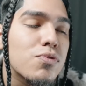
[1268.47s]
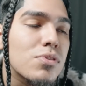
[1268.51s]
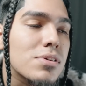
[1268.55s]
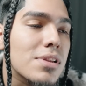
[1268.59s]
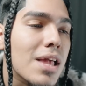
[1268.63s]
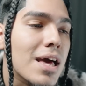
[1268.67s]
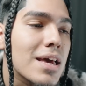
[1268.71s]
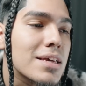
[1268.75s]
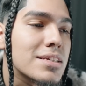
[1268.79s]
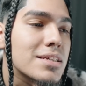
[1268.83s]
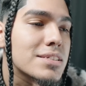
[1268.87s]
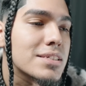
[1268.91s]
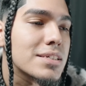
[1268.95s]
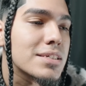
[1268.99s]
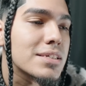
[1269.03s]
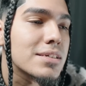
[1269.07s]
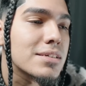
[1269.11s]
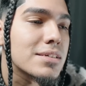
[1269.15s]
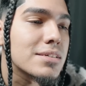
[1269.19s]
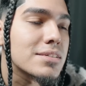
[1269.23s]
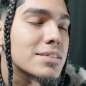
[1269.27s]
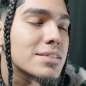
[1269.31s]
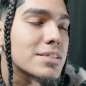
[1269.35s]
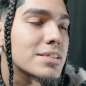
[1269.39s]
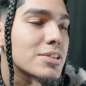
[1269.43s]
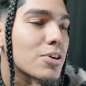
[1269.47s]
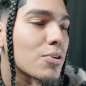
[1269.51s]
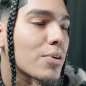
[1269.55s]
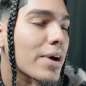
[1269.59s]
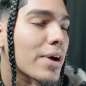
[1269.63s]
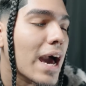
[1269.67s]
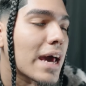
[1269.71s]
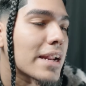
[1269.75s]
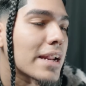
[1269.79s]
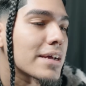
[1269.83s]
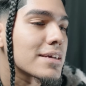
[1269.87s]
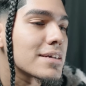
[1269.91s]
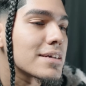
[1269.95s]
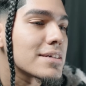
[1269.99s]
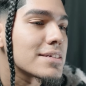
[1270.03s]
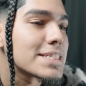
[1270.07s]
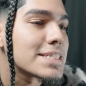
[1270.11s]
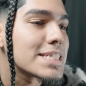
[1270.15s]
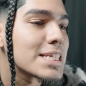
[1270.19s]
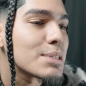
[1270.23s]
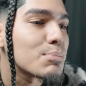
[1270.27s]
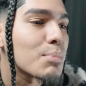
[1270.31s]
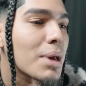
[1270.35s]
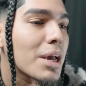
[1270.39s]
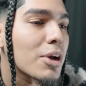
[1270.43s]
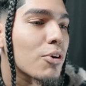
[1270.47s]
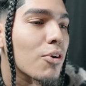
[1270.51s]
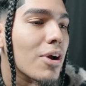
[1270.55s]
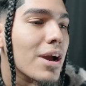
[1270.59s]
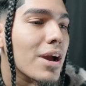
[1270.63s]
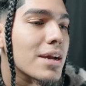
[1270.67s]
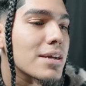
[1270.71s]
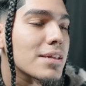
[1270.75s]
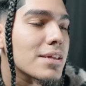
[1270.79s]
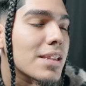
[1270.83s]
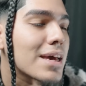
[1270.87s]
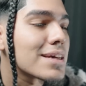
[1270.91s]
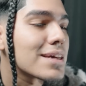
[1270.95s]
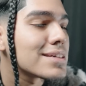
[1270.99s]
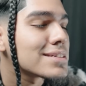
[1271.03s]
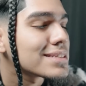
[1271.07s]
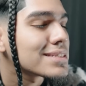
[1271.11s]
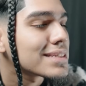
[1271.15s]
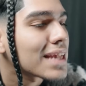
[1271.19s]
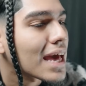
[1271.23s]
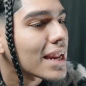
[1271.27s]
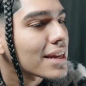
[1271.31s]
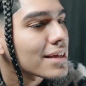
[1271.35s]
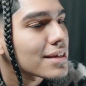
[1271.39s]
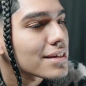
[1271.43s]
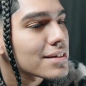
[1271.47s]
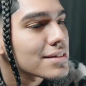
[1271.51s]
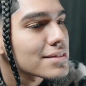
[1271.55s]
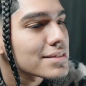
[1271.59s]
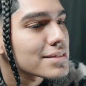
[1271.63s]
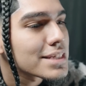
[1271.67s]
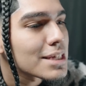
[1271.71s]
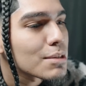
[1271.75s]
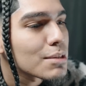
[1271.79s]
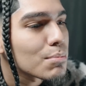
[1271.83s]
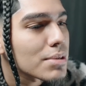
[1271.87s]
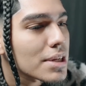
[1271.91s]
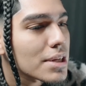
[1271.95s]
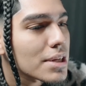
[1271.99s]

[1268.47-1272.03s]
feel like she don't got a good teammate grade? Like, she not a good team